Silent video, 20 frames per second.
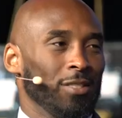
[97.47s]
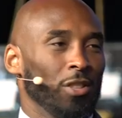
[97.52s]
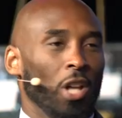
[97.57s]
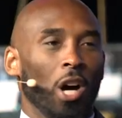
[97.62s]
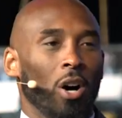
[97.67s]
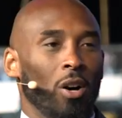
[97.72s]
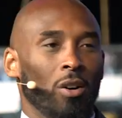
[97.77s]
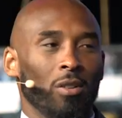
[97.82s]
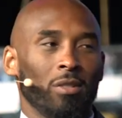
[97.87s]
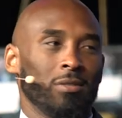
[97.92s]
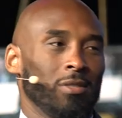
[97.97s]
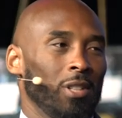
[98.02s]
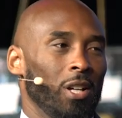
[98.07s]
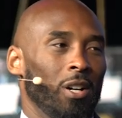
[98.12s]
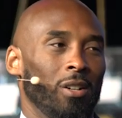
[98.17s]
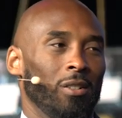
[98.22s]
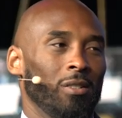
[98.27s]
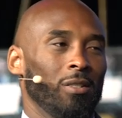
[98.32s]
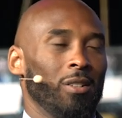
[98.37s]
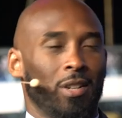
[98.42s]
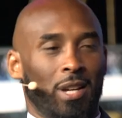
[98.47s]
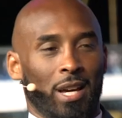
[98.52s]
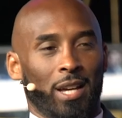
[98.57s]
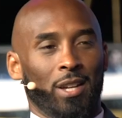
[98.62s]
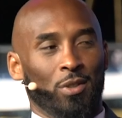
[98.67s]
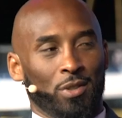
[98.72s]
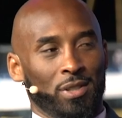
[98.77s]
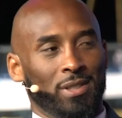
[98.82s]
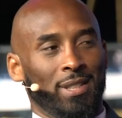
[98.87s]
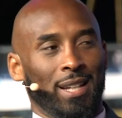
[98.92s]
No, no, okay,
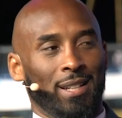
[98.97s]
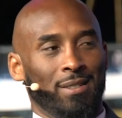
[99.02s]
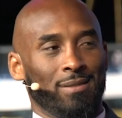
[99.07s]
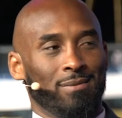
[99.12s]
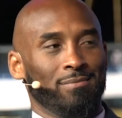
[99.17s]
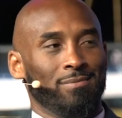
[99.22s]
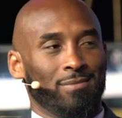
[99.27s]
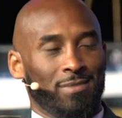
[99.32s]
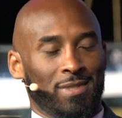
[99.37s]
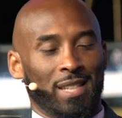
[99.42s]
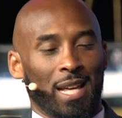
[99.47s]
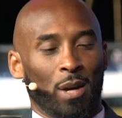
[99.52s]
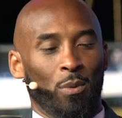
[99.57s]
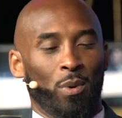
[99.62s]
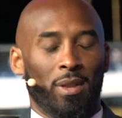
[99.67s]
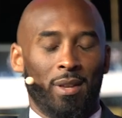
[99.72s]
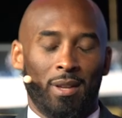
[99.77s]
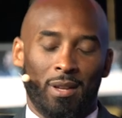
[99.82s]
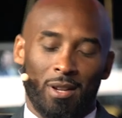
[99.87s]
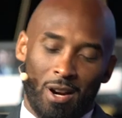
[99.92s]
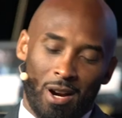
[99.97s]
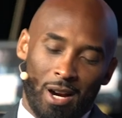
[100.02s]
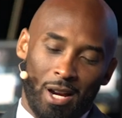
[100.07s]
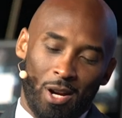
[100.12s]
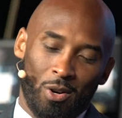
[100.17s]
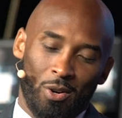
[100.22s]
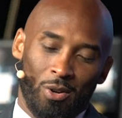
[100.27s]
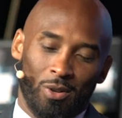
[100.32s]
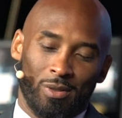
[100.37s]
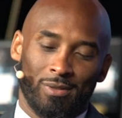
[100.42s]
you're going to stay with it? All
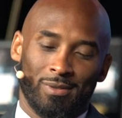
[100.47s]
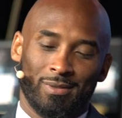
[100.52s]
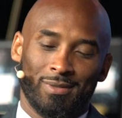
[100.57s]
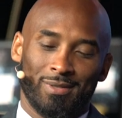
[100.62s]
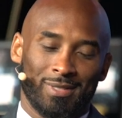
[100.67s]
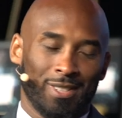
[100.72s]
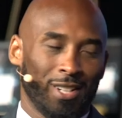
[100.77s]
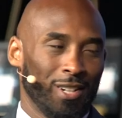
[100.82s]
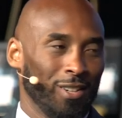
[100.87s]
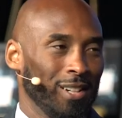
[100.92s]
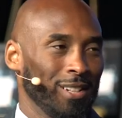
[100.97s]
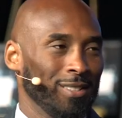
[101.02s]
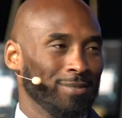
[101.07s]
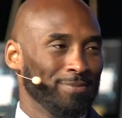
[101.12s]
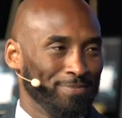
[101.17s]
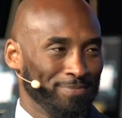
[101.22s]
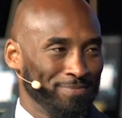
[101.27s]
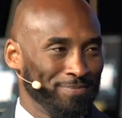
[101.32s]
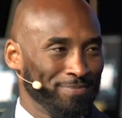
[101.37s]
right, cool, all right.